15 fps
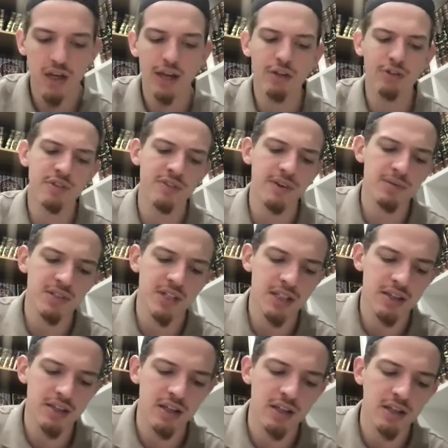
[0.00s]
And there's a famous
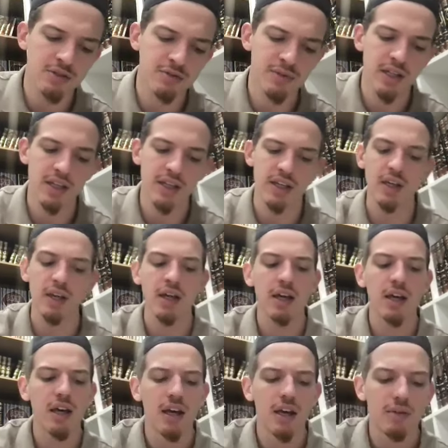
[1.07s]
hadith that Allah subhanahu wa
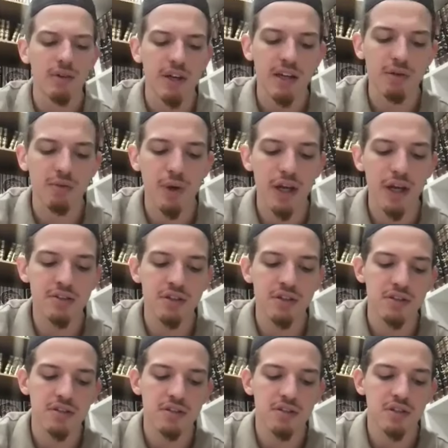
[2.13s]
ta'ala, he
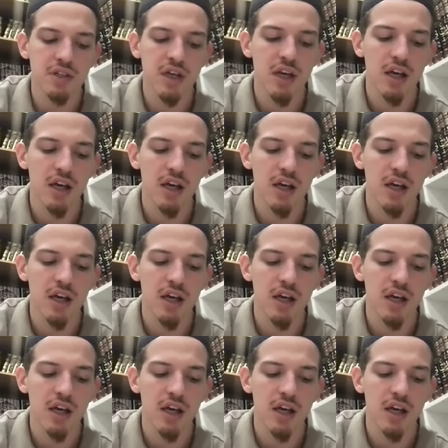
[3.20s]
raises